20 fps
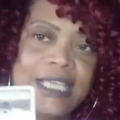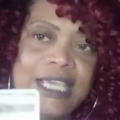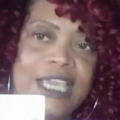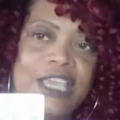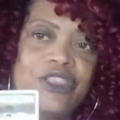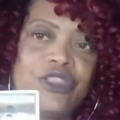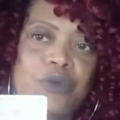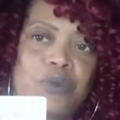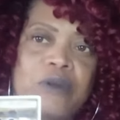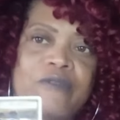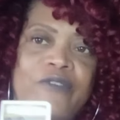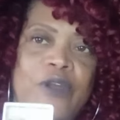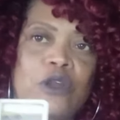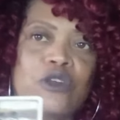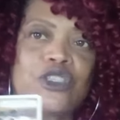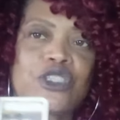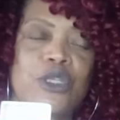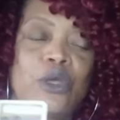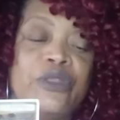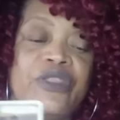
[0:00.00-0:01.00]
in the reverse.
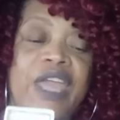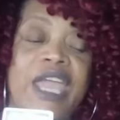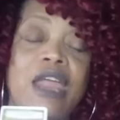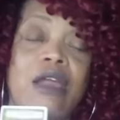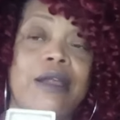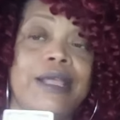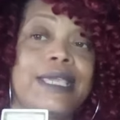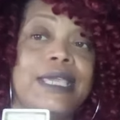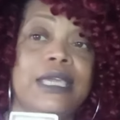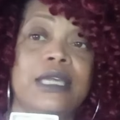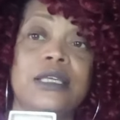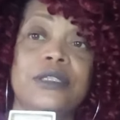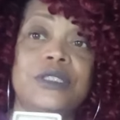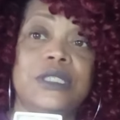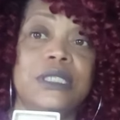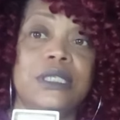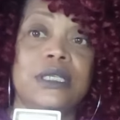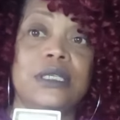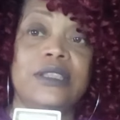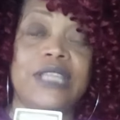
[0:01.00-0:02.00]
So they are guilty.